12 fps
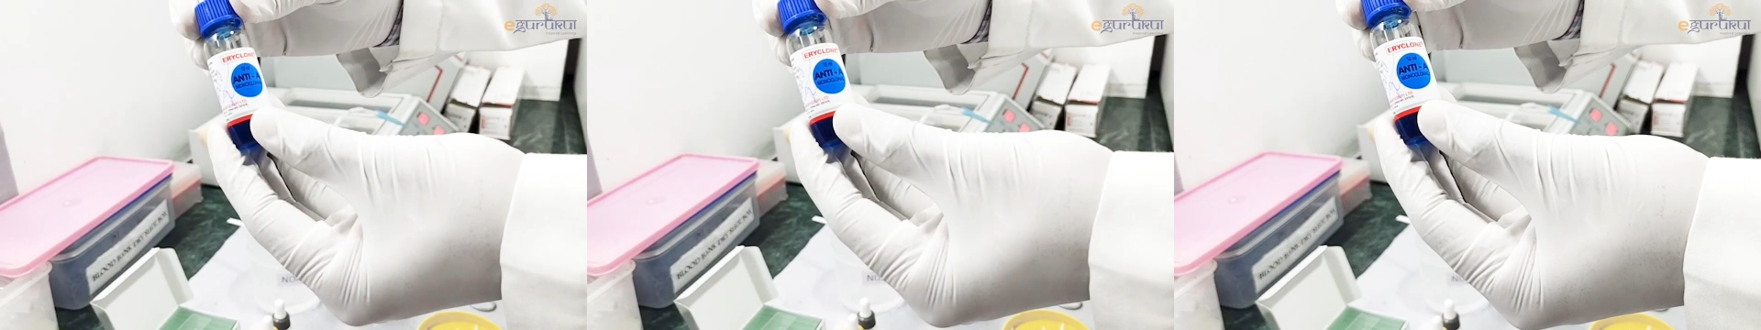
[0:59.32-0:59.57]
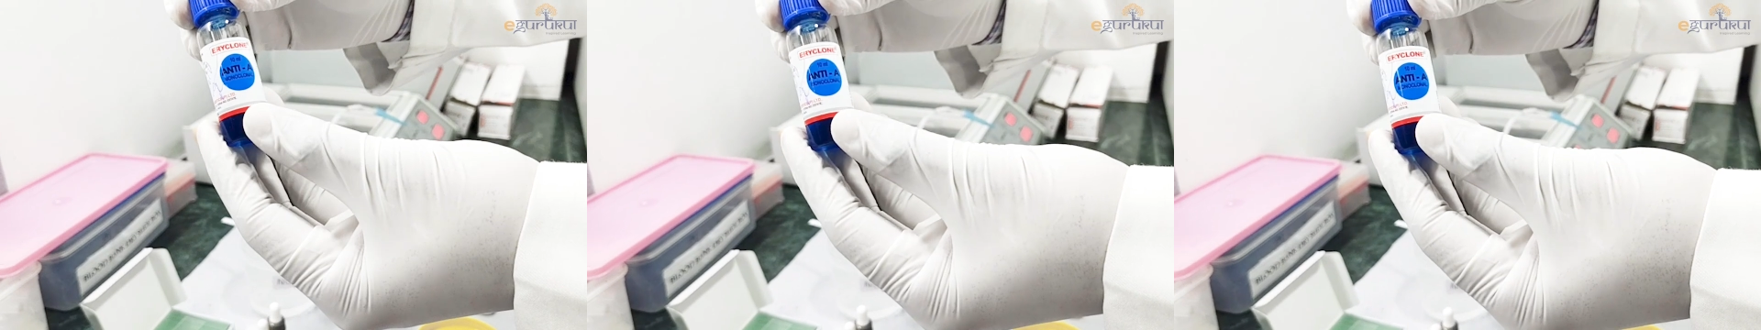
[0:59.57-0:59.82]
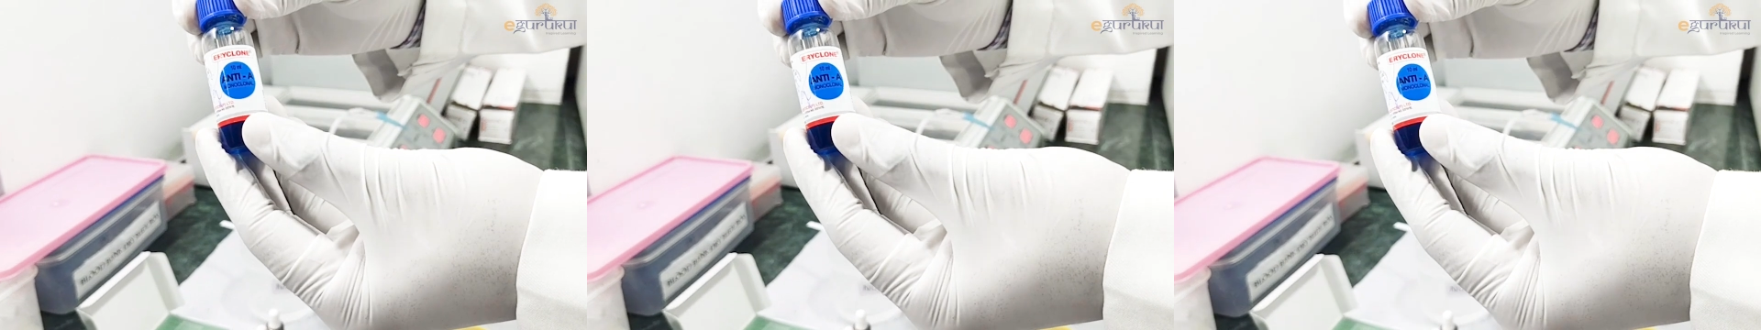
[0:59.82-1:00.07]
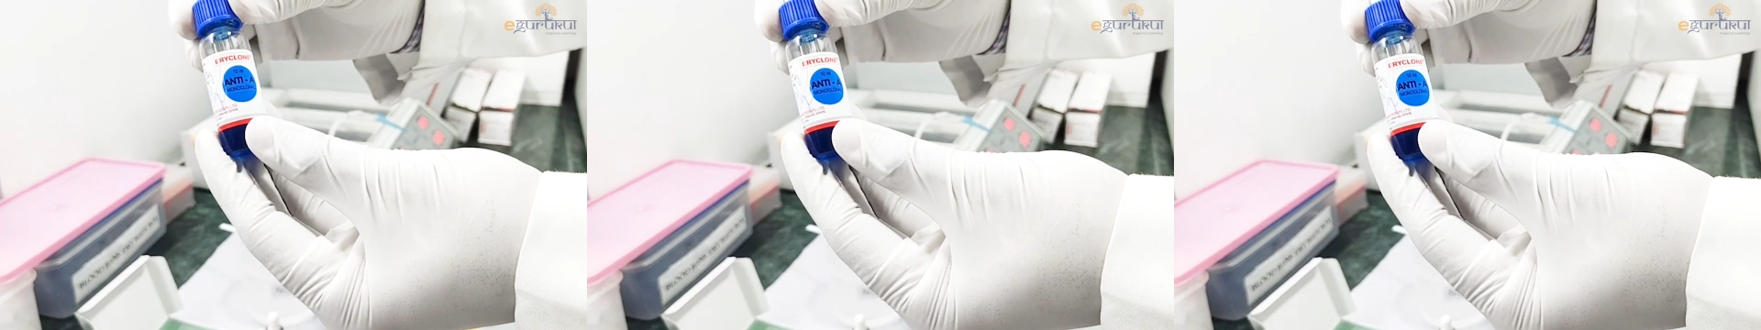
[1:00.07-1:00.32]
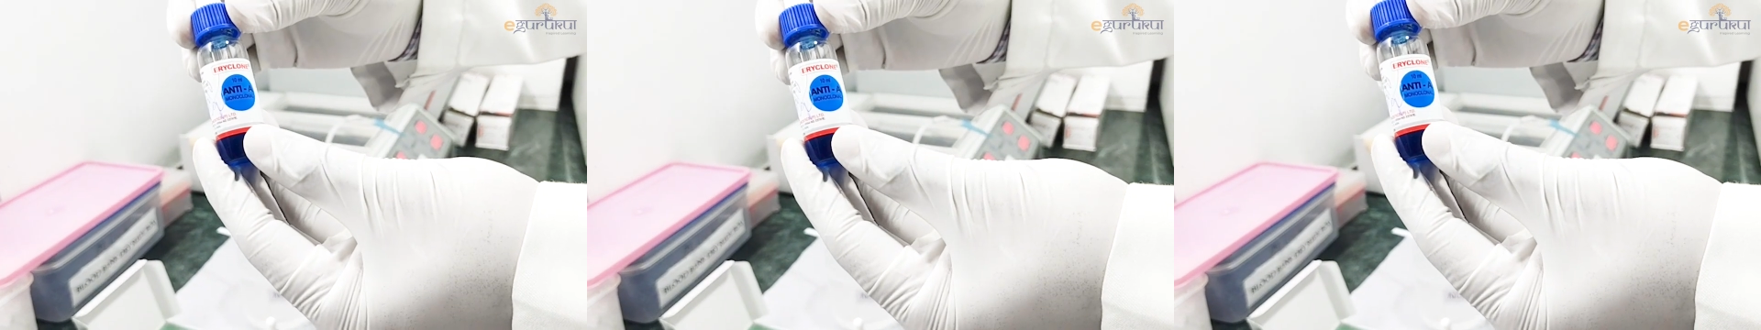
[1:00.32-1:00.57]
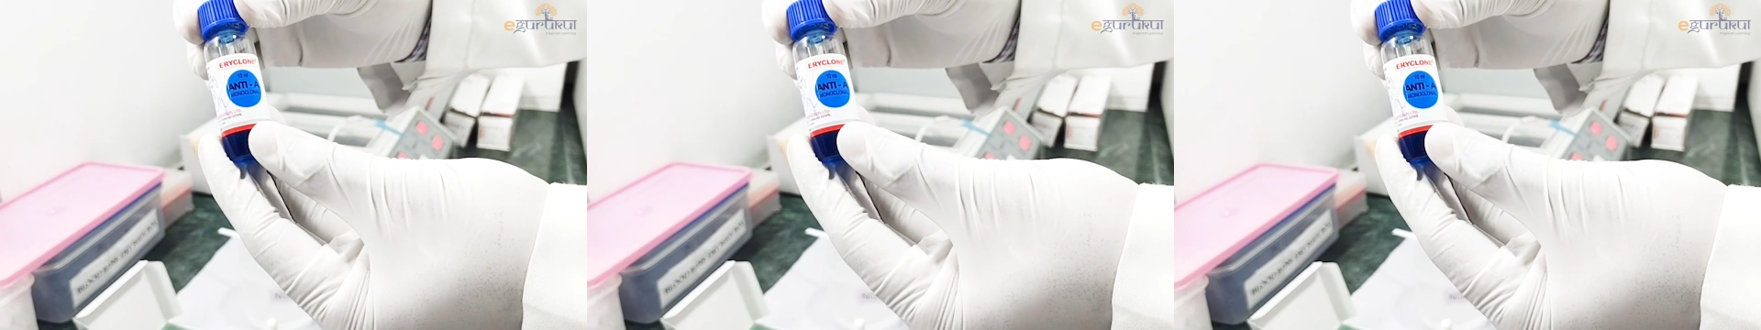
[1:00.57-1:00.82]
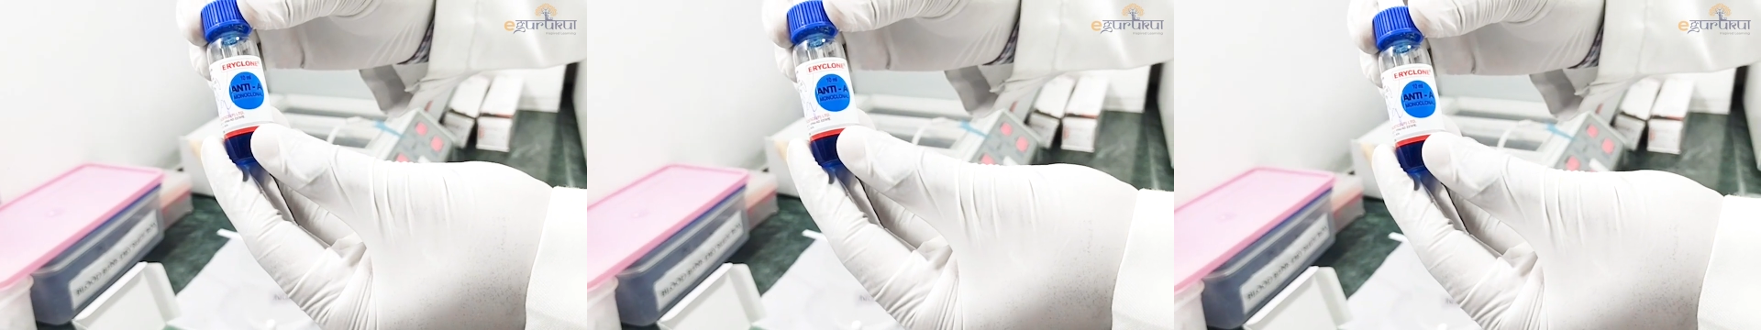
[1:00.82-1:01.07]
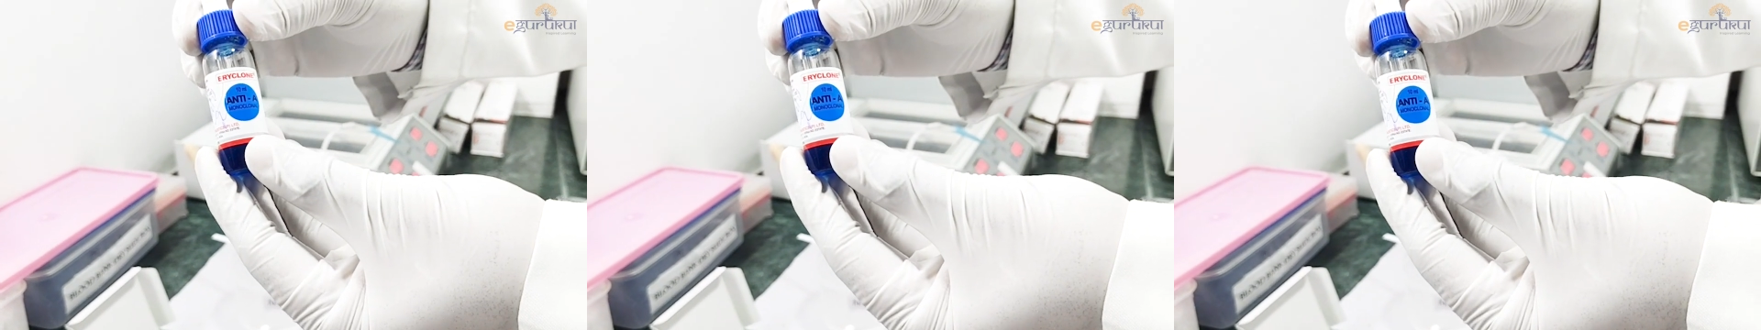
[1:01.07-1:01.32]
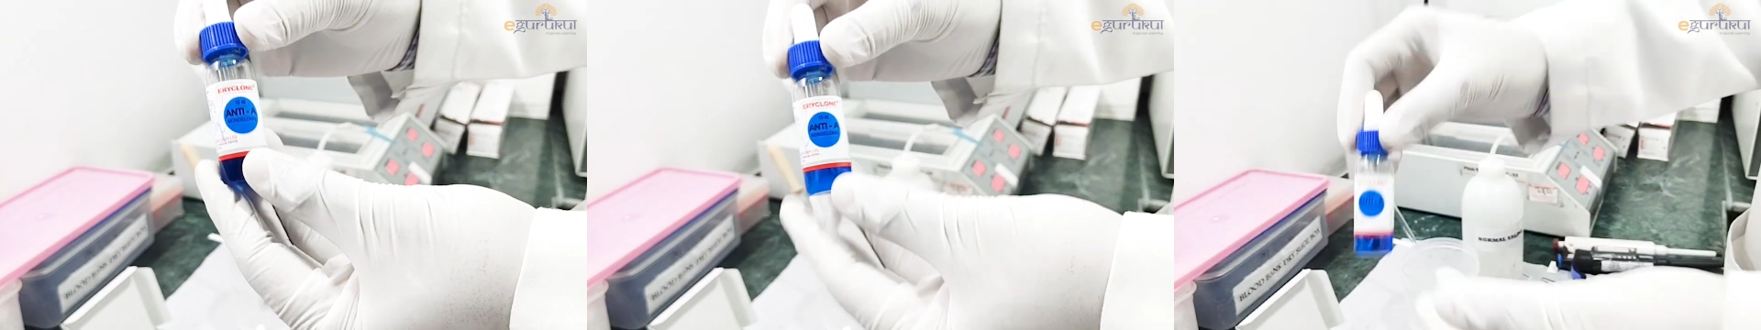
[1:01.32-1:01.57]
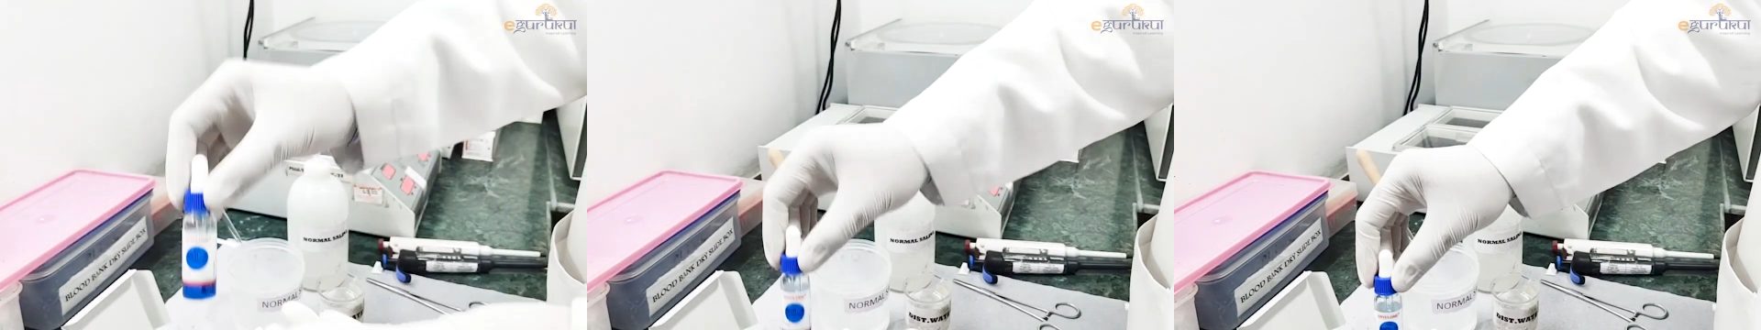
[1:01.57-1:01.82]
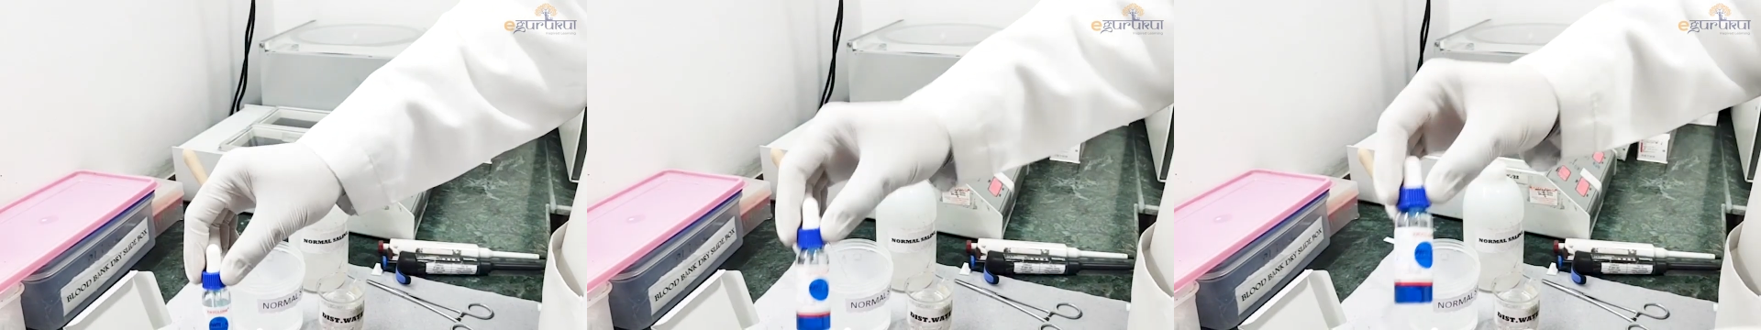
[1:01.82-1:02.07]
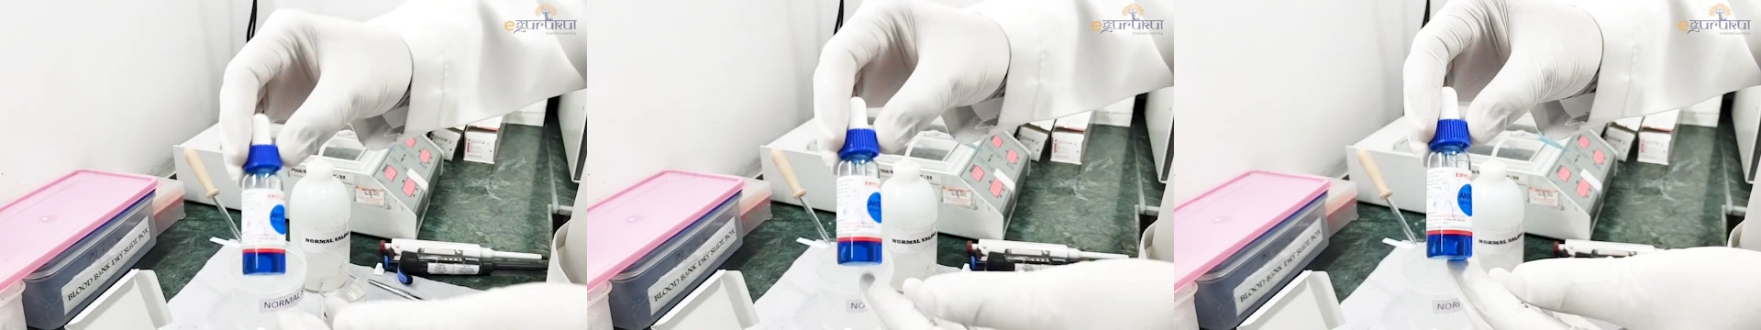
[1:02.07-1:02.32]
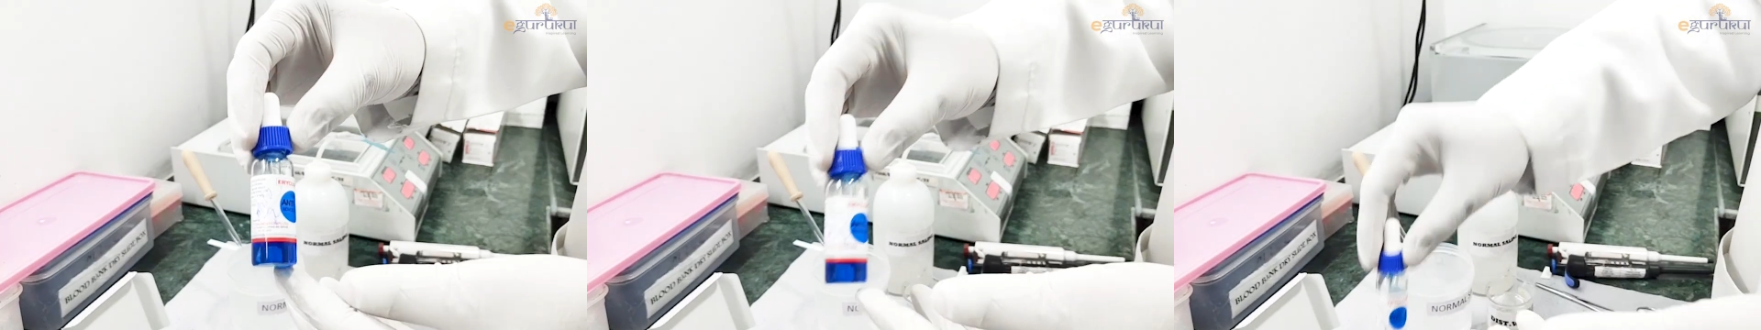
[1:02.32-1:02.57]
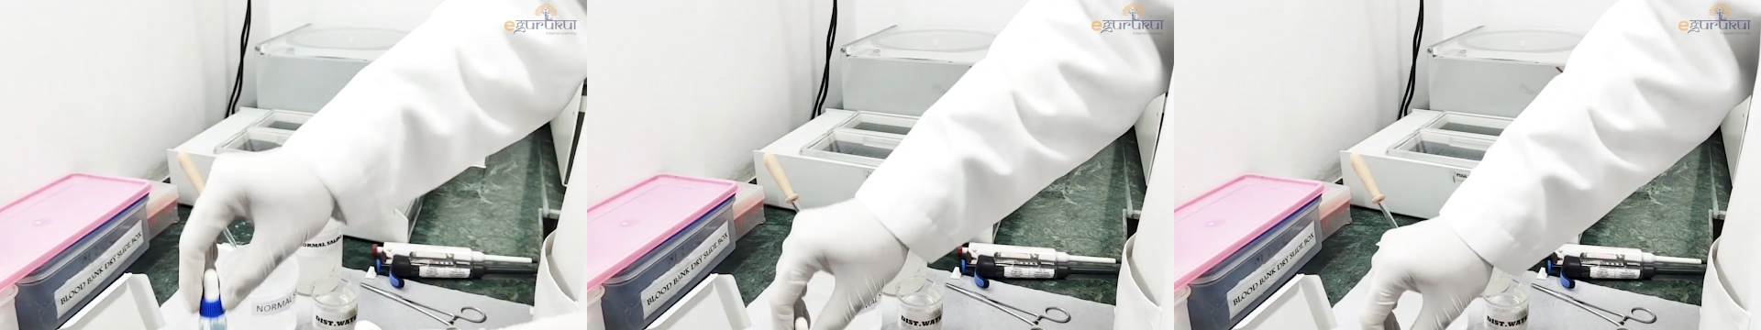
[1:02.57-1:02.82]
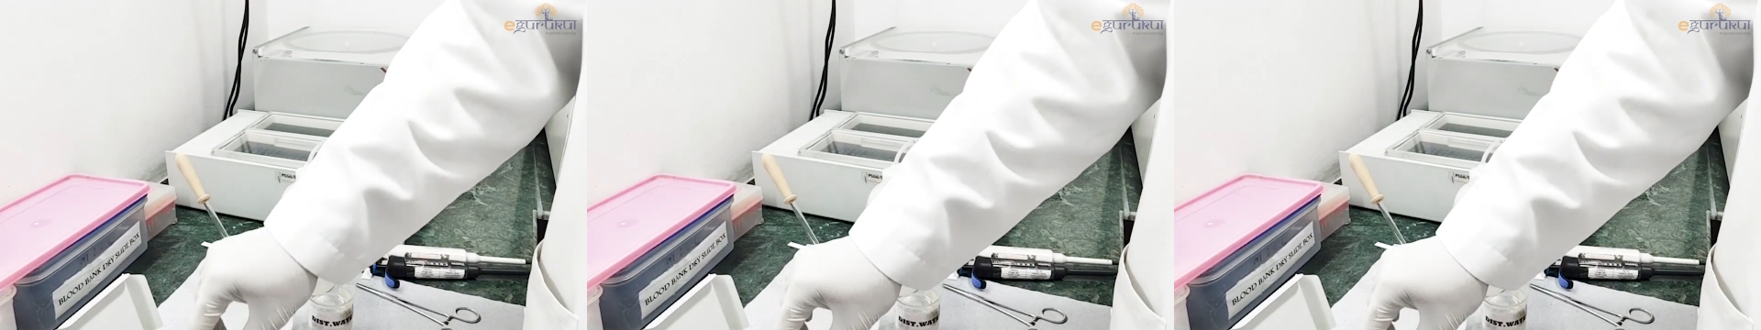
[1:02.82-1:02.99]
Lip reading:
No face is visible, so there are no lips to read.